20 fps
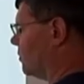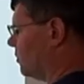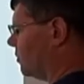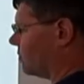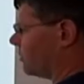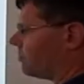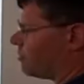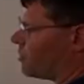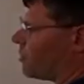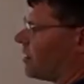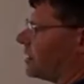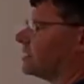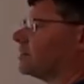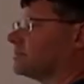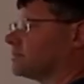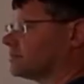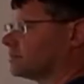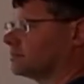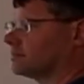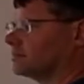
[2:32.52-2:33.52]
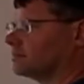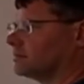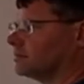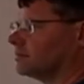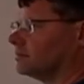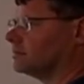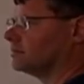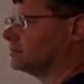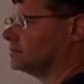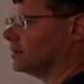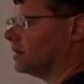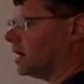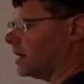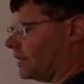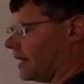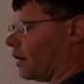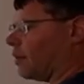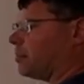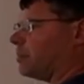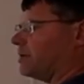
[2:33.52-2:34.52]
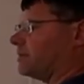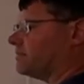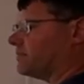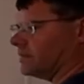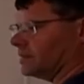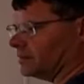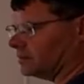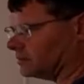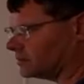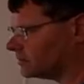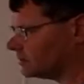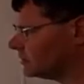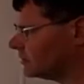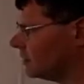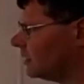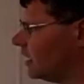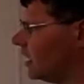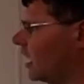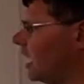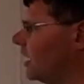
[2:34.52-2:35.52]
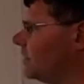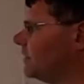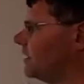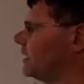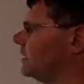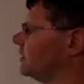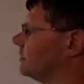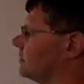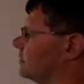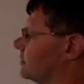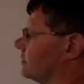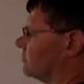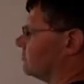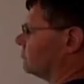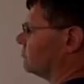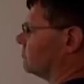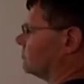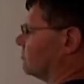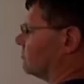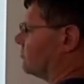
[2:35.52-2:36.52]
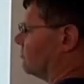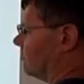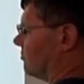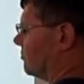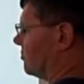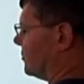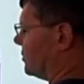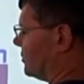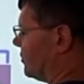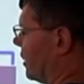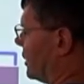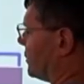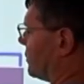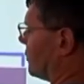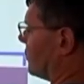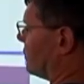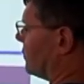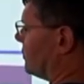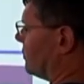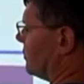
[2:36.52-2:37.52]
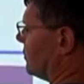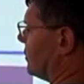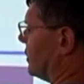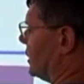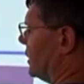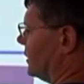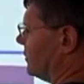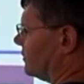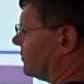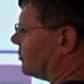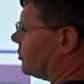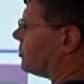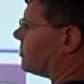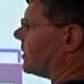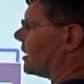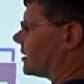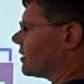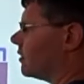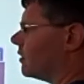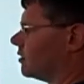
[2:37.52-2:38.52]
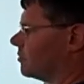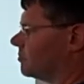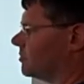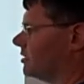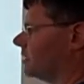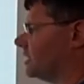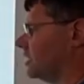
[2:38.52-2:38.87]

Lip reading: or the price. And that will be a field. And then the title in the top of that column